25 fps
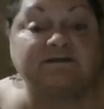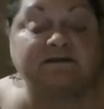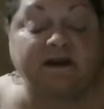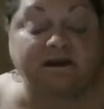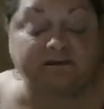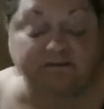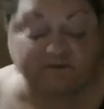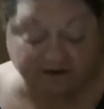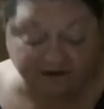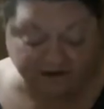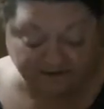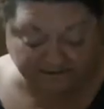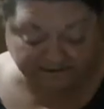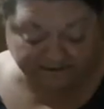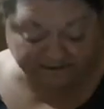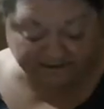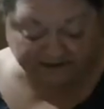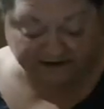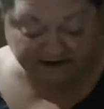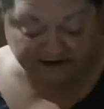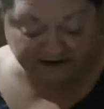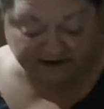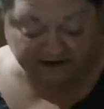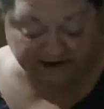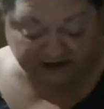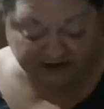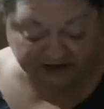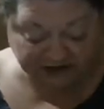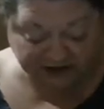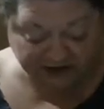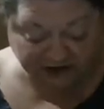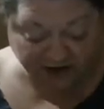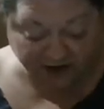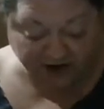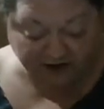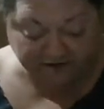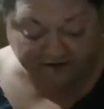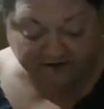favorite
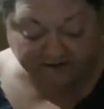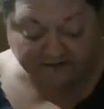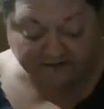dishcloth.